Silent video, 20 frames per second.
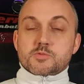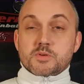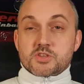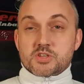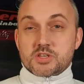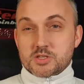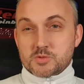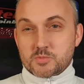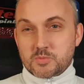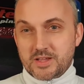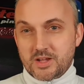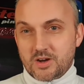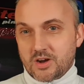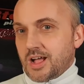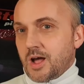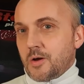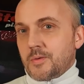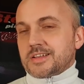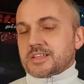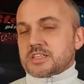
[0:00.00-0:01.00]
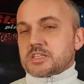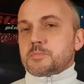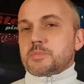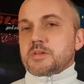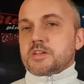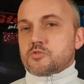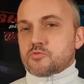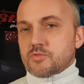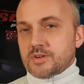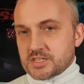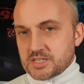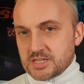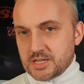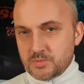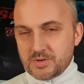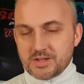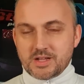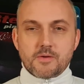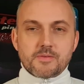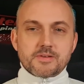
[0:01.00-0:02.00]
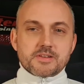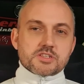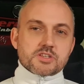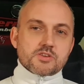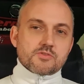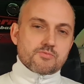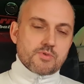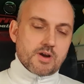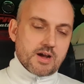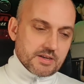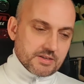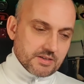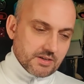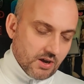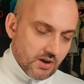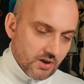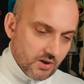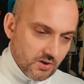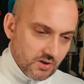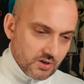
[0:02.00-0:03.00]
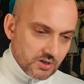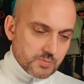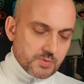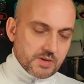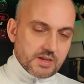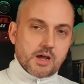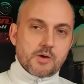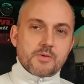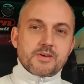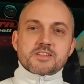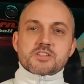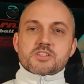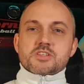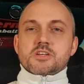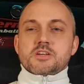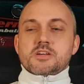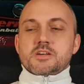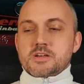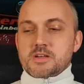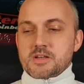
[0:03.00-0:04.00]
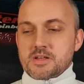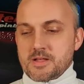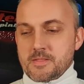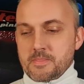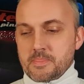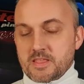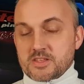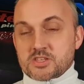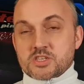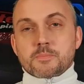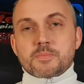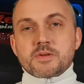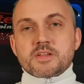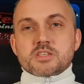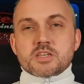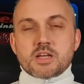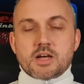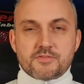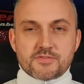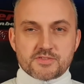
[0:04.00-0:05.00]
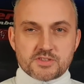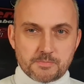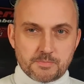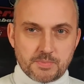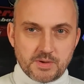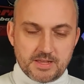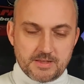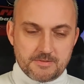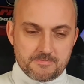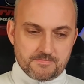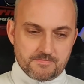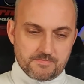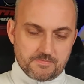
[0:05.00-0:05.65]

which is we are going to be gritty, we're going to run hard, we're going to to be tough to beat,